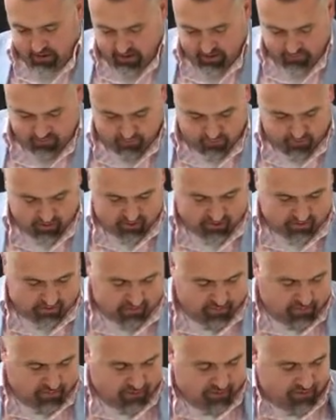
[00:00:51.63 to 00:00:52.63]
I am a
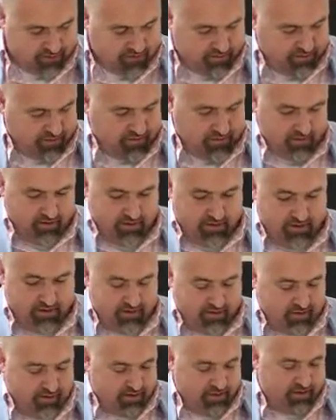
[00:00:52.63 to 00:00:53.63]
wandering person.
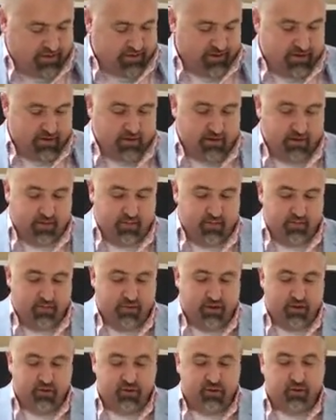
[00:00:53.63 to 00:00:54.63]

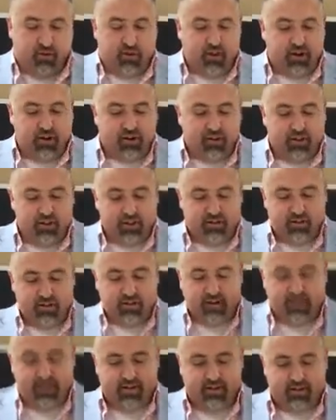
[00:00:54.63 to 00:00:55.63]
Prone to wander,
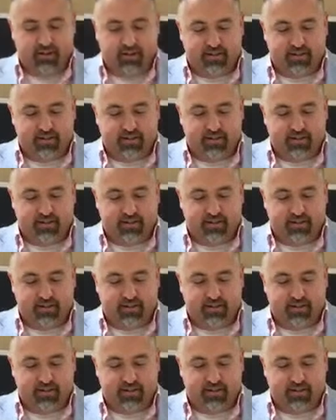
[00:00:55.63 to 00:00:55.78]
right?